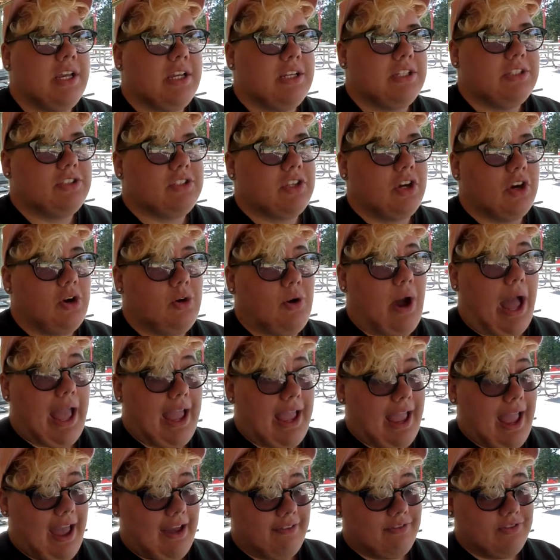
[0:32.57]
so I
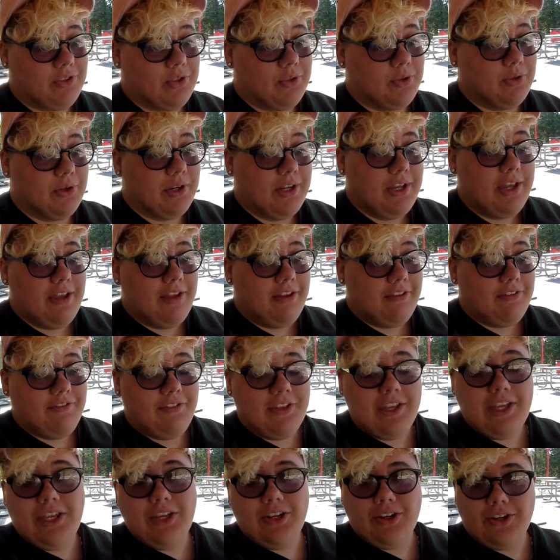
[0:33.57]
have to
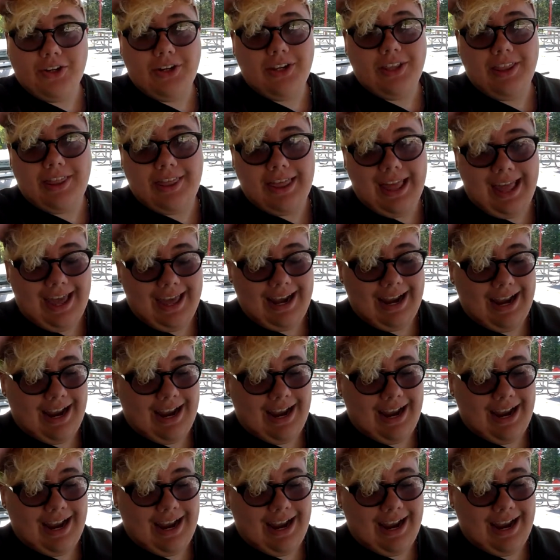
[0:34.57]
figure that